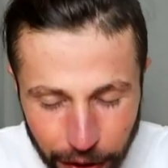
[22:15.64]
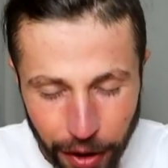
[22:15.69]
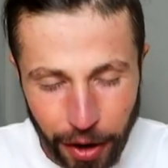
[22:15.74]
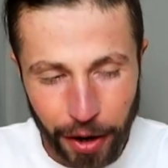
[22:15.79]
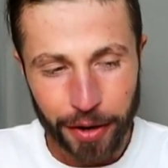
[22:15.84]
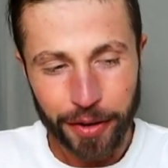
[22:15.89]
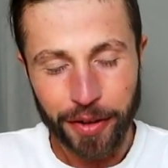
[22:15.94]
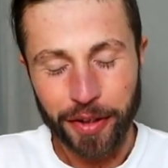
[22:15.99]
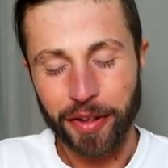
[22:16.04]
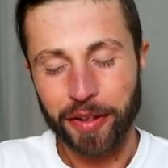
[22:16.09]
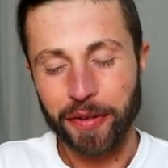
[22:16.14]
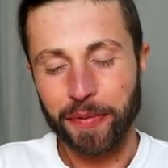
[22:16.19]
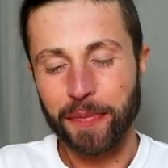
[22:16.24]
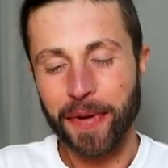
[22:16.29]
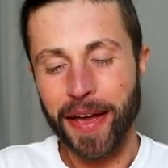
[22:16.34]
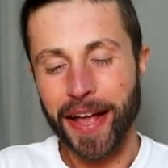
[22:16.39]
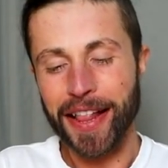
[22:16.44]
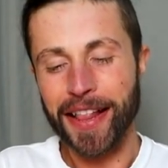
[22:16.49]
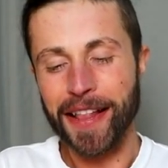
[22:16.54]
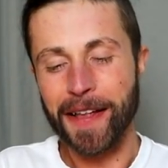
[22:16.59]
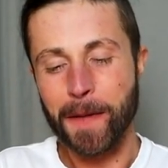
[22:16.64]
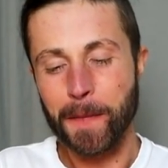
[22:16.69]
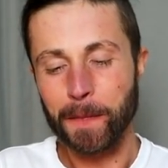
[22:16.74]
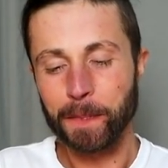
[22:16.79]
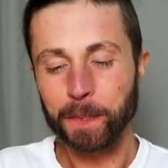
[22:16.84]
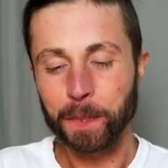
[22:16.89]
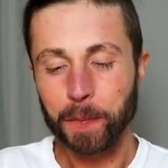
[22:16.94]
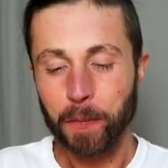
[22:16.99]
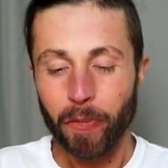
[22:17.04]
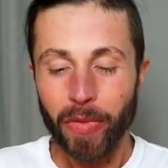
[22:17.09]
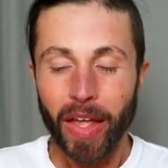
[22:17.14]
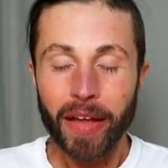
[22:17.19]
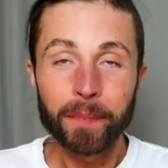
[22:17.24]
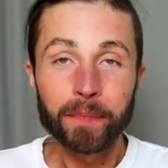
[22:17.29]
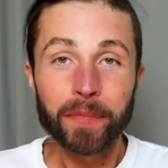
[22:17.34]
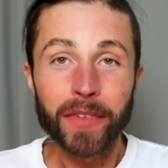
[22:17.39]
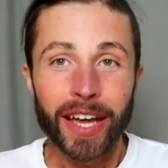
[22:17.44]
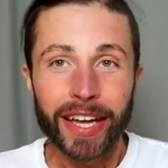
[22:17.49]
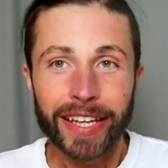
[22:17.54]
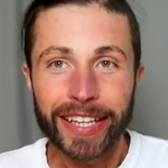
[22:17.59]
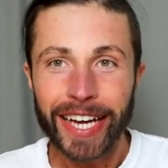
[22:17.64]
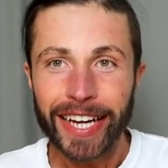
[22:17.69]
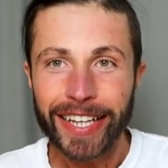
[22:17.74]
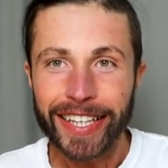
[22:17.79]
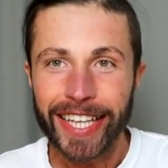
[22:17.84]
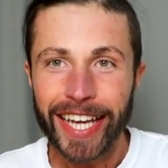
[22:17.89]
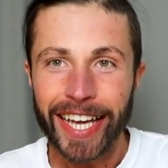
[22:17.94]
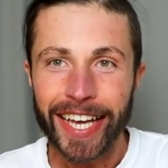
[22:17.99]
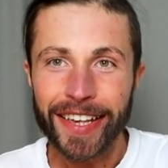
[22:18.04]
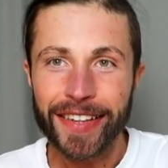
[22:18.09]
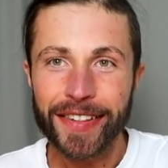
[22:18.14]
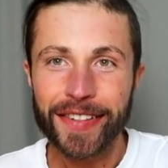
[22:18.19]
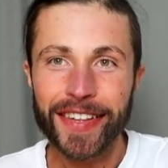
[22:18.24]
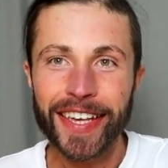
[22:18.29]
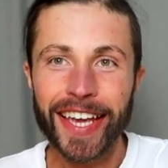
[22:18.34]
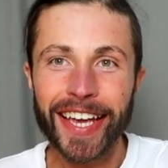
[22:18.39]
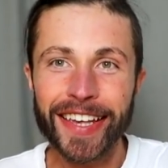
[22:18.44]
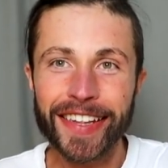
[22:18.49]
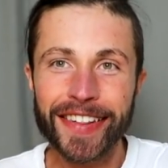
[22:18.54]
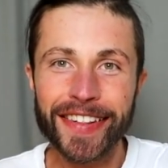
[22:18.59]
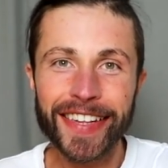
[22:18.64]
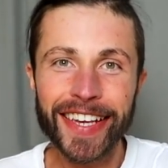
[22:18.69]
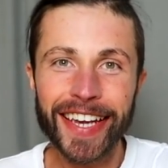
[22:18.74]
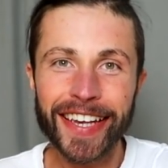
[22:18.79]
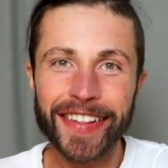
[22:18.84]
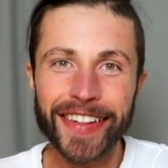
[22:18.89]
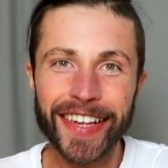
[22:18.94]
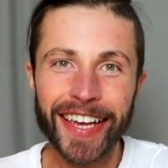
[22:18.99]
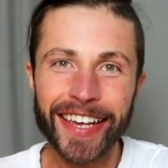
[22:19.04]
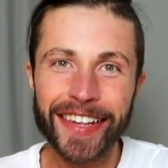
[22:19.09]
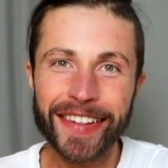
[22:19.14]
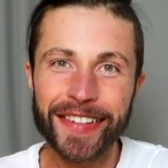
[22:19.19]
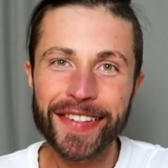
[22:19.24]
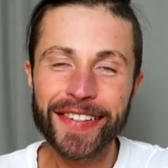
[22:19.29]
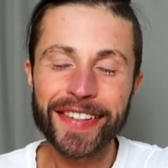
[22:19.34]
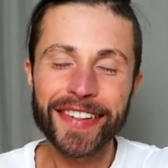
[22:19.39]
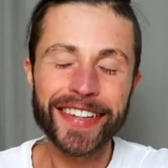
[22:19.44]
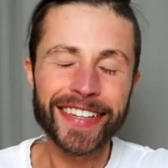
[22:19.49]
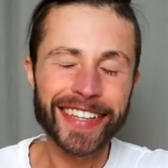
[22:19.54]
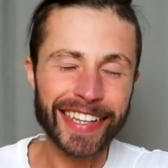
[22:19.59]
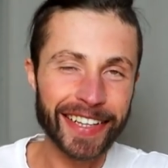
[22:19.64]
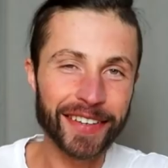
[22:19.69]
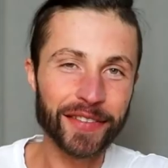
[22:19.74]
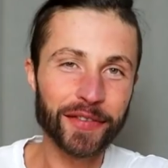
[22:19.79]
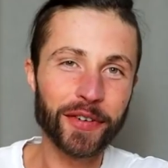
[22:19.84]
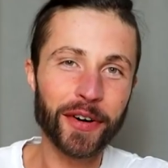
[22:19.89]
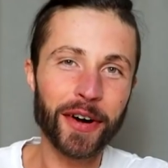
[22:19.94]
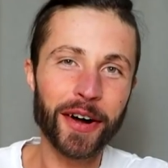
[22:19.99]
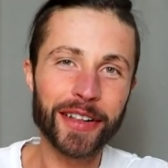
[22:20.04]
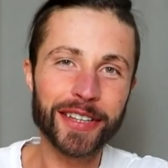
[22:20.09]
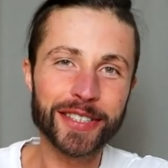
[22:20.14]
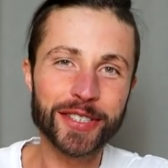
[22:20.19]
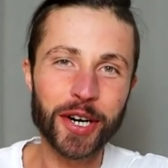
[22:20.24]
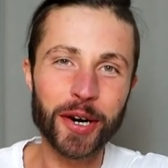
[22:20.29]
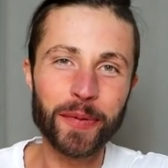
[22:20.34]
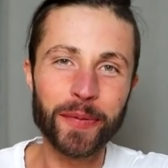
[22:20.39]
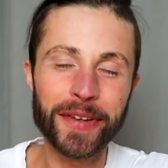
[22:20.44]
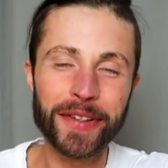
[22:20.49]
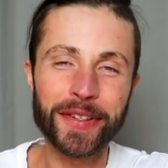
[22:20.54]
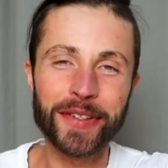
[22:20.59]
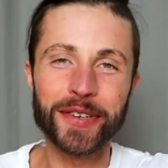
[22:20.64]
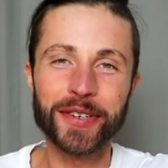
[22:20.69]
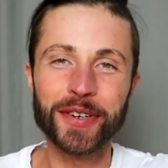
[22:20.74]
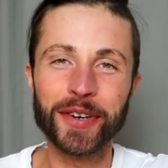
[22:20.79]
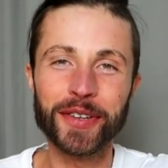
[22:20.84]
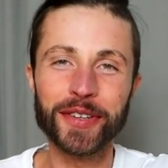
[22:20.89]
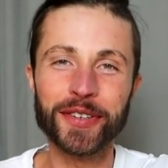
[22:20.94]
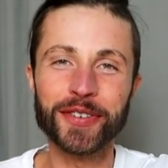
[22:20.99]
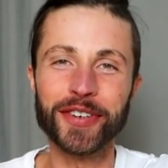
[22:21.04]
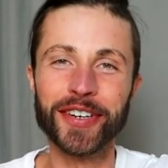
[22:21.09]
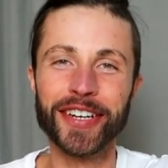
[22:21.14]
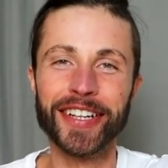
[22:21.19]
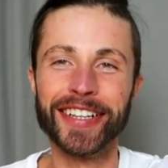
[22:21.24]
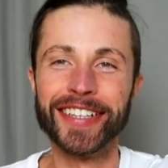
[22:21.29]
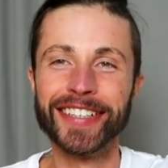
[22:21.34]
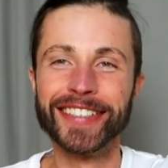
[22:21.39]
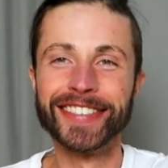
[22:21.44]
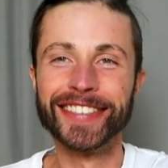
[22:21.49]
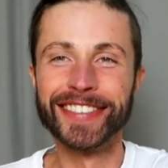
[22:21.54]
Oh, the smell. Cut, yes, yes, yes, yes. For all Germans, you know the drill.